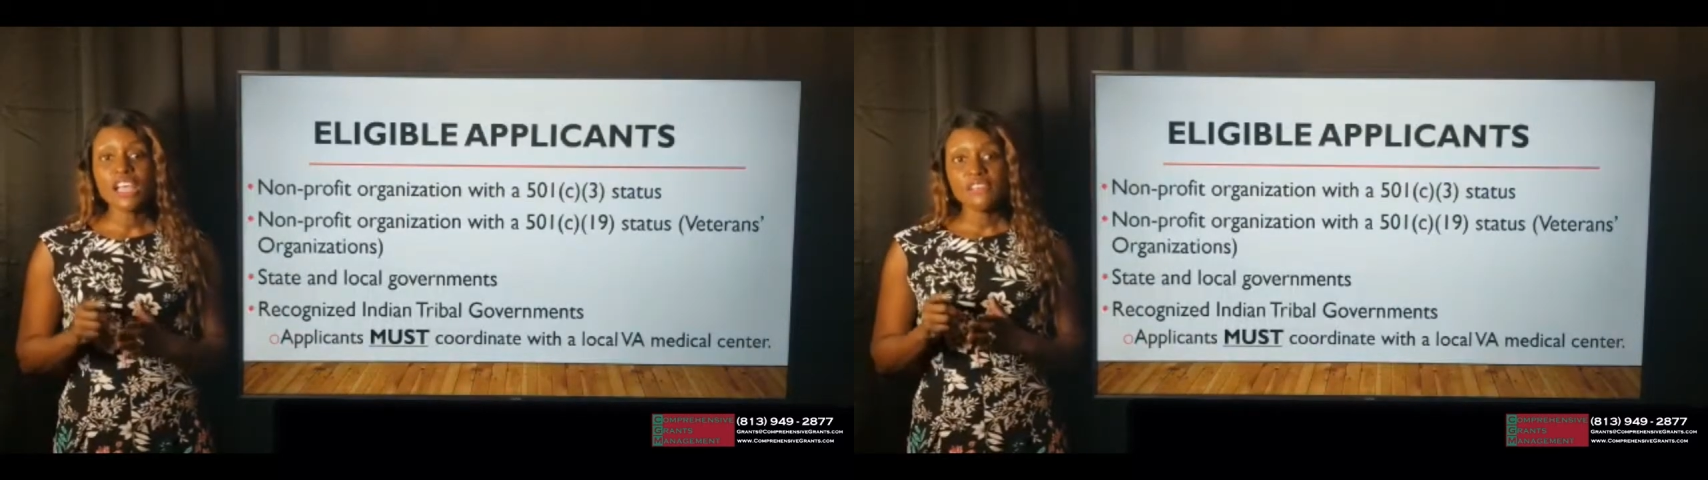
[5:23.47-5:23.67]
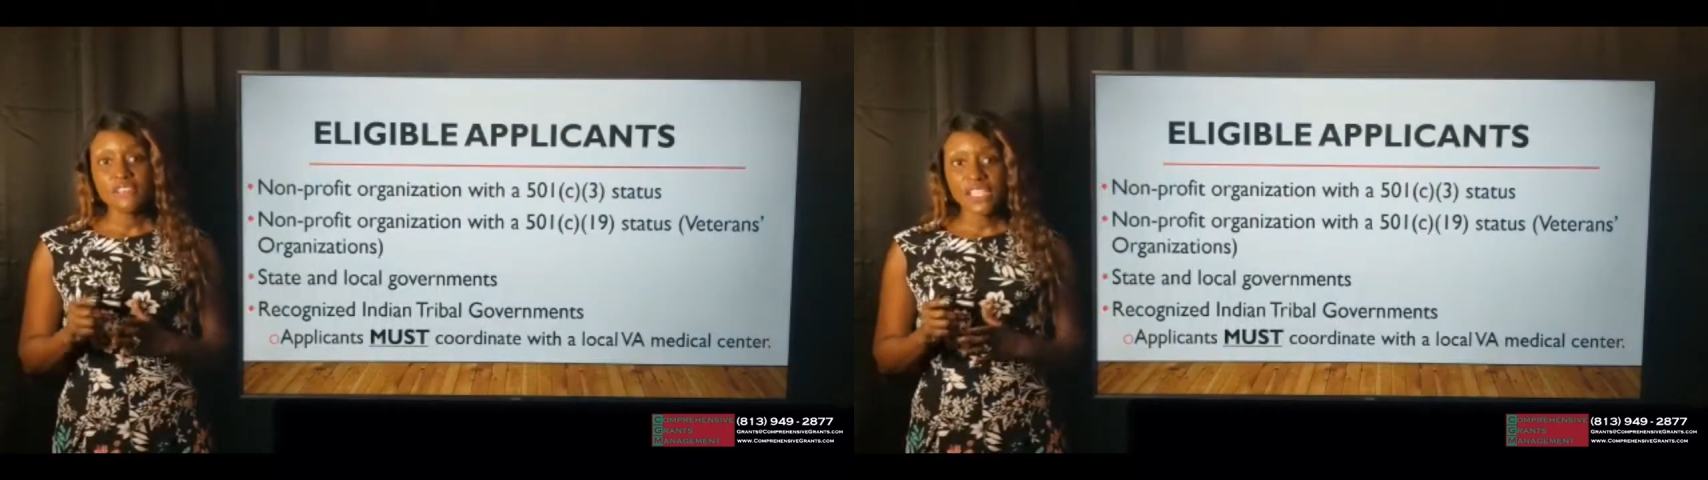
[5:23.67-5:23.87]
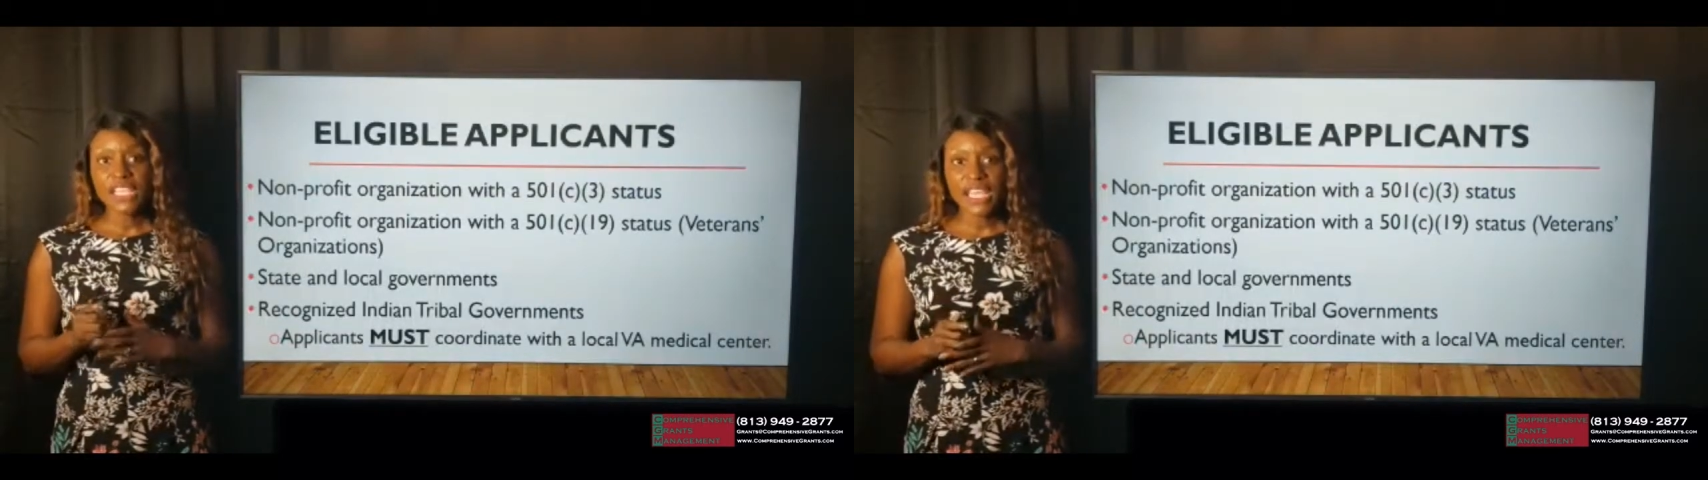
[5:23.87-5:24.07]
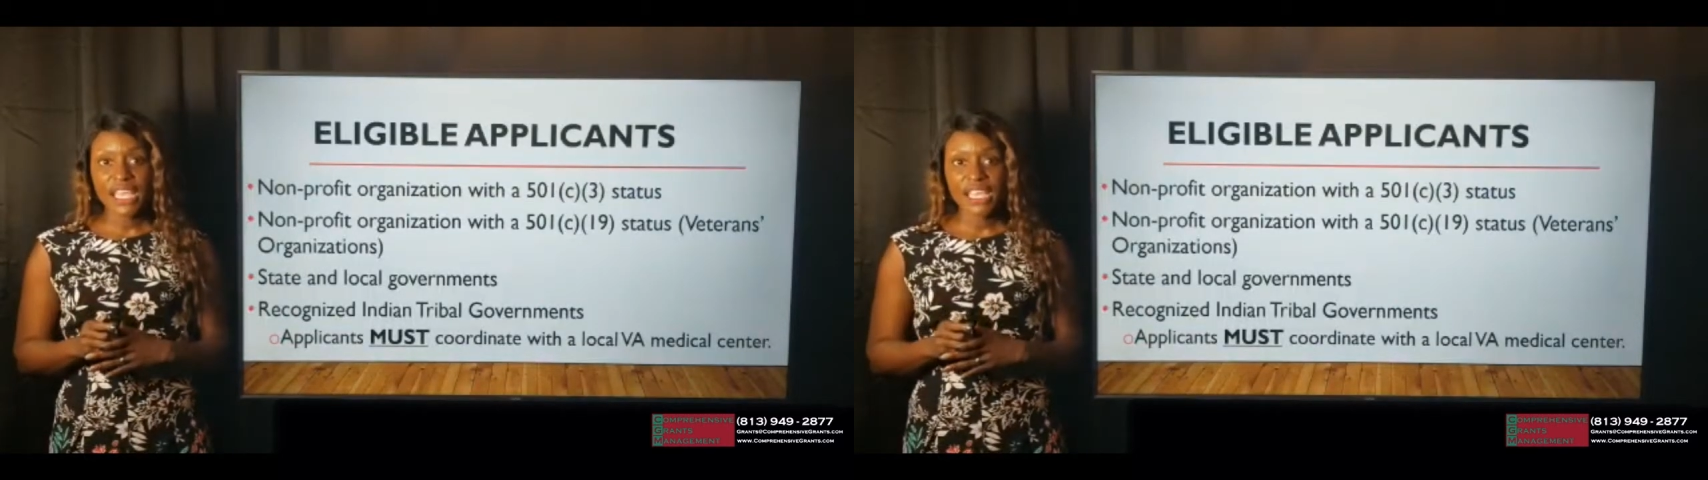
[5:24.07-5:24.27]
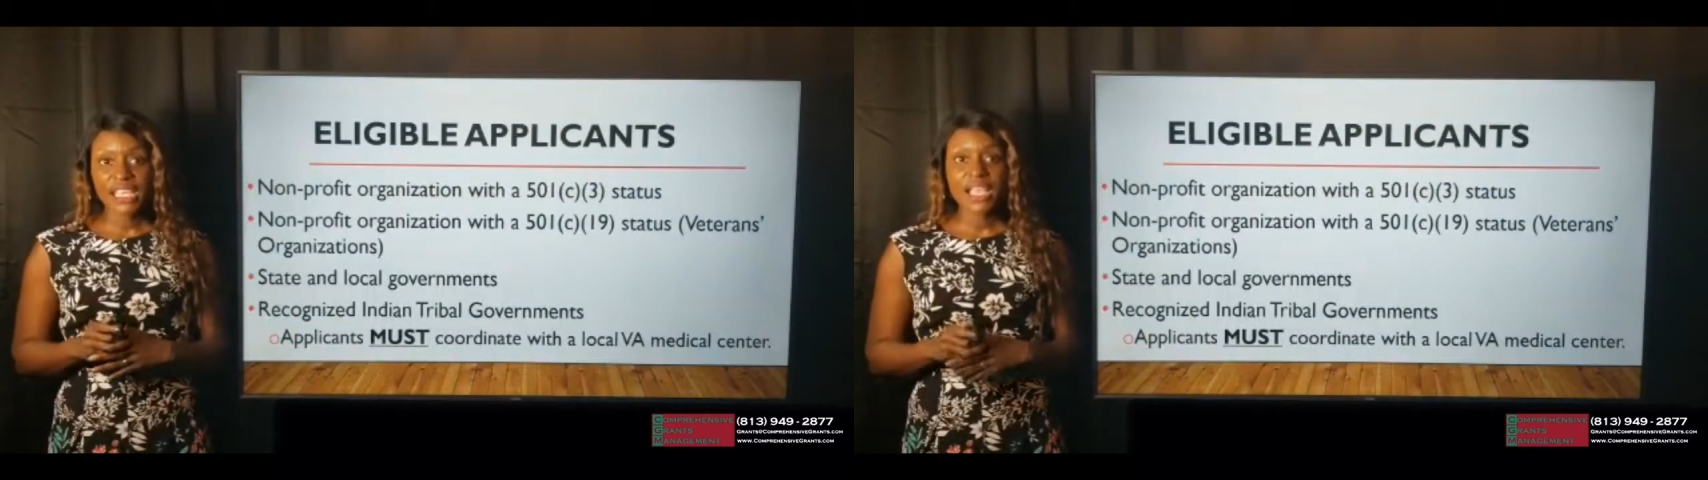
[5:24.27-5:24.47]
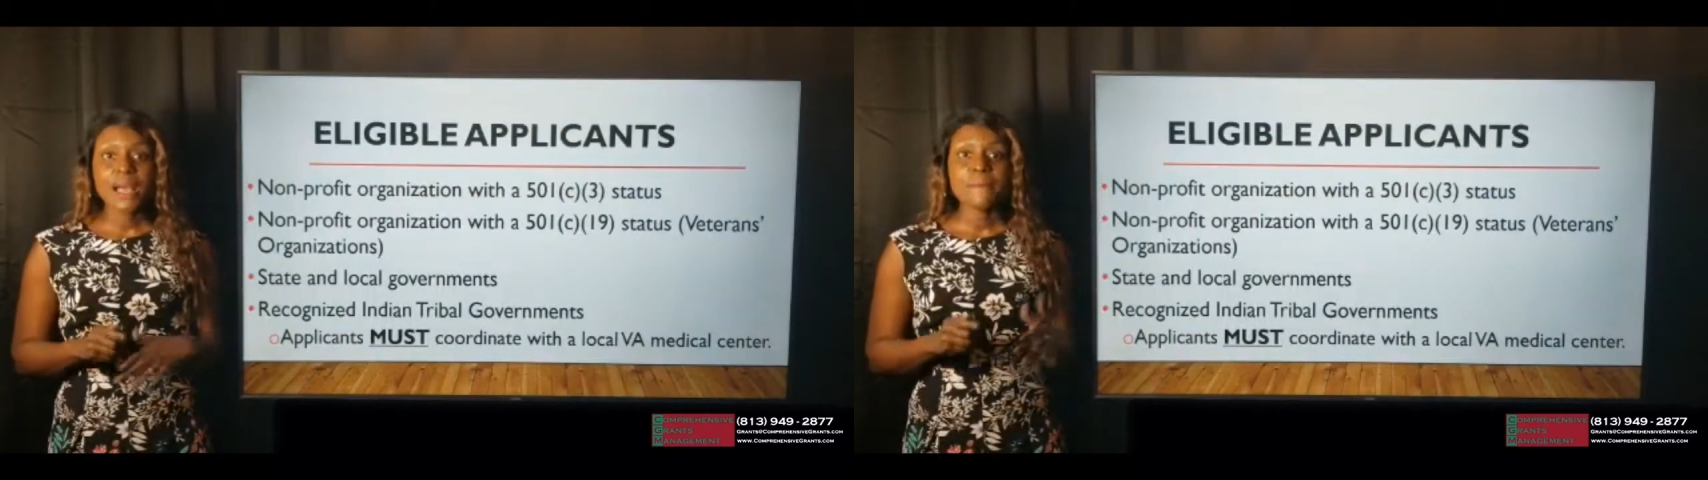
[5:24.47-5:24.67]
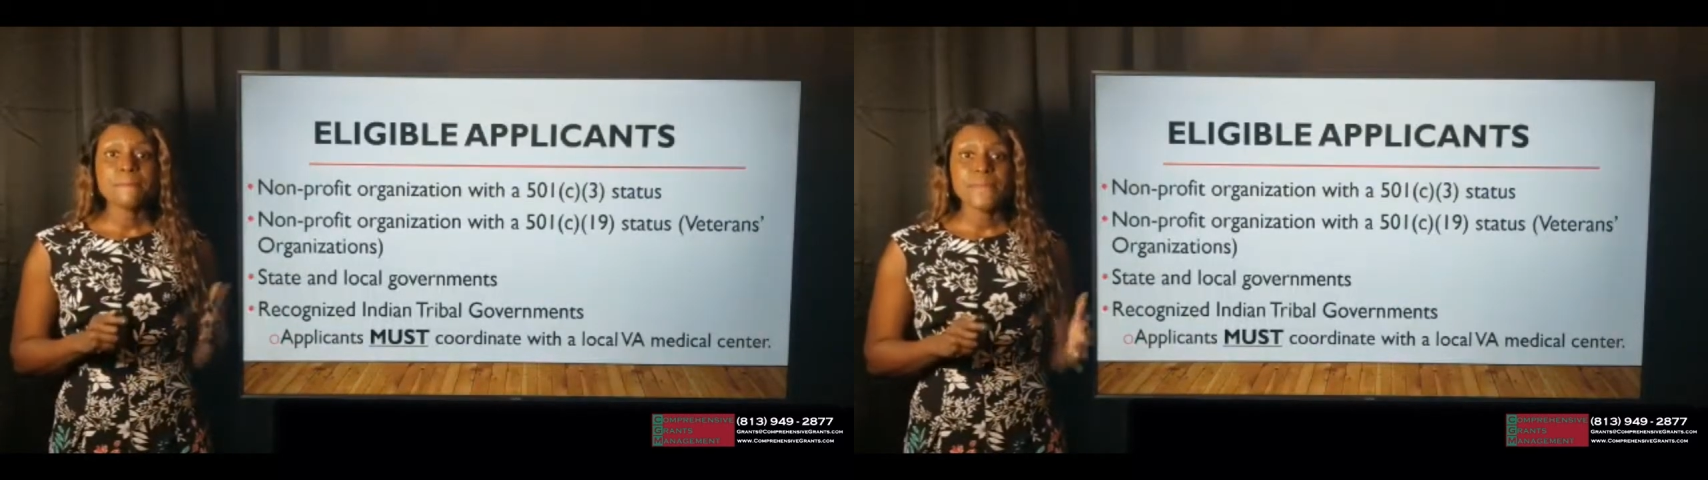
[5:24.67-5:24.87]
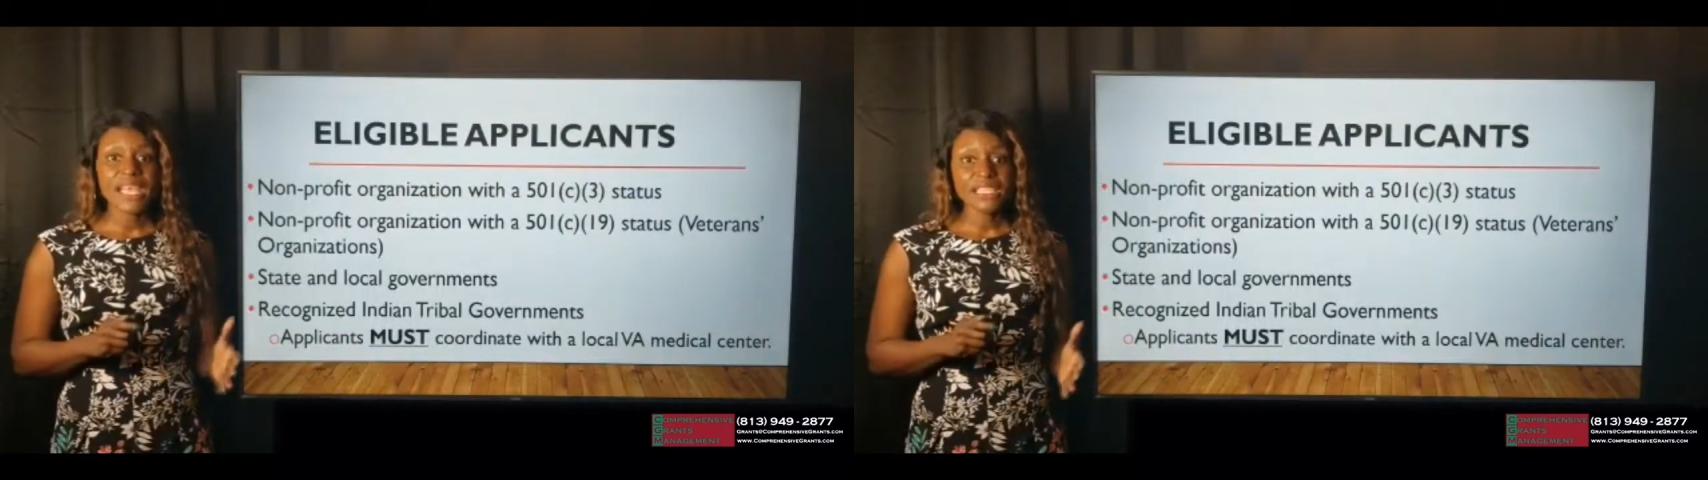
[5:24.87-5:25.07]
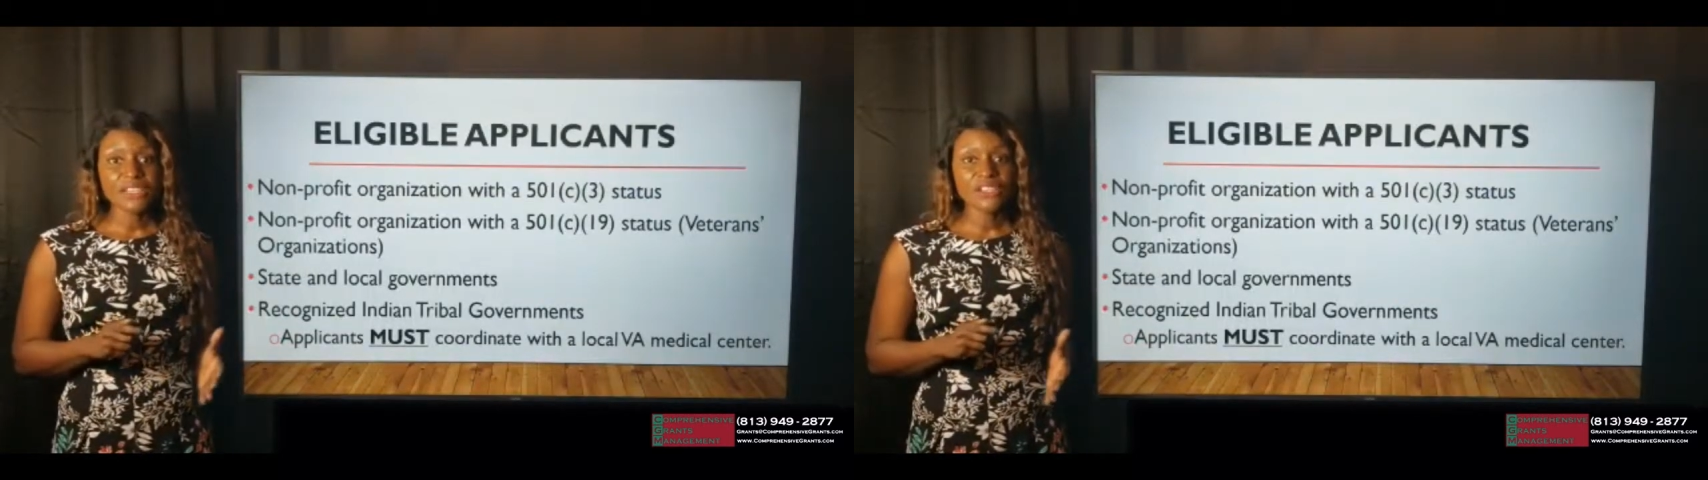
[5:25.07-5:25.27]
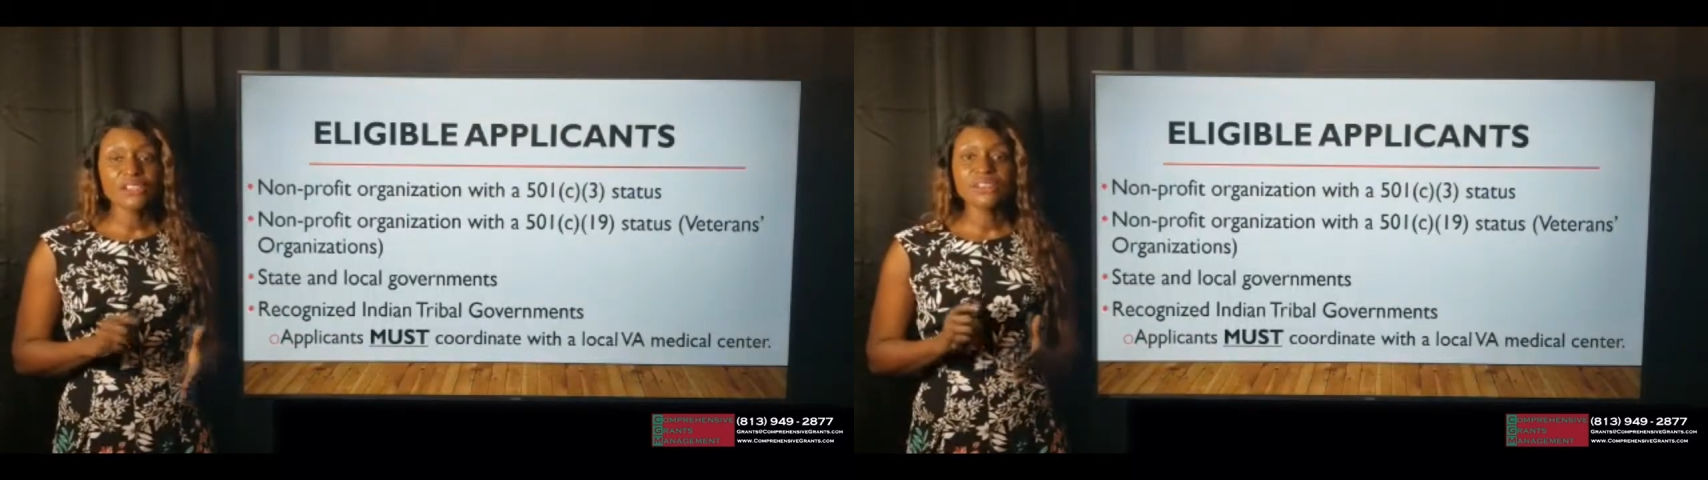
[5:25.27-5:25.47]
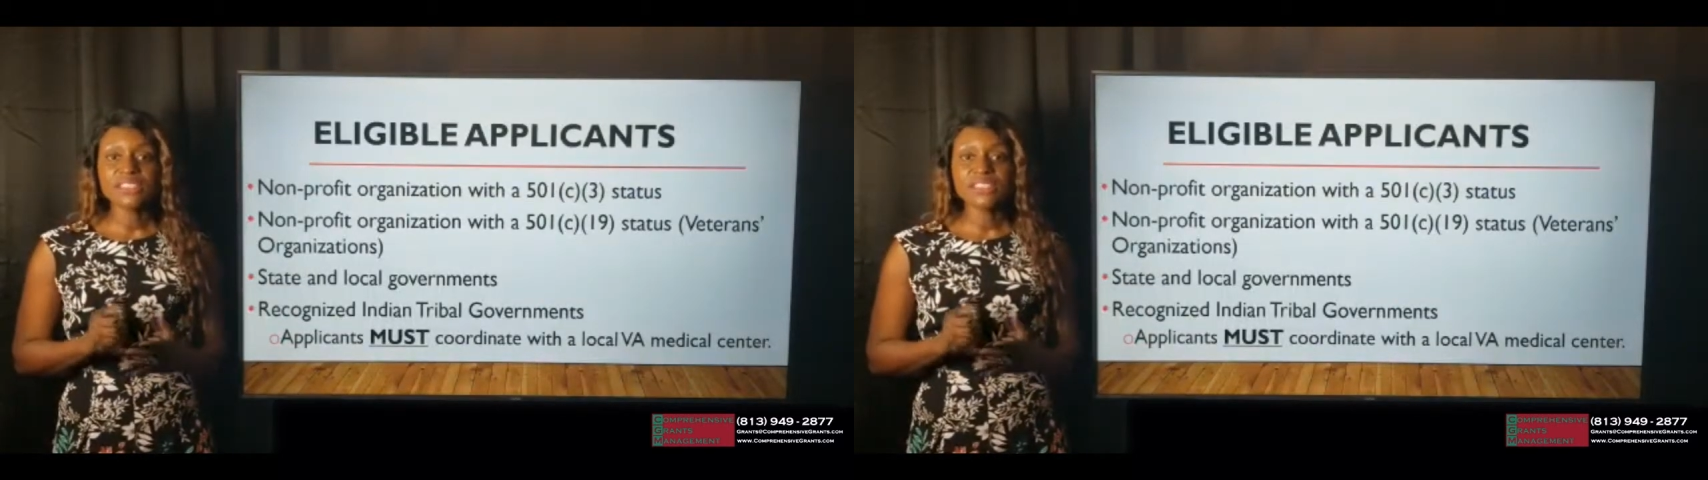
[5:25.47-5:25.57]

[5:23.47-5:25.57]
VA medical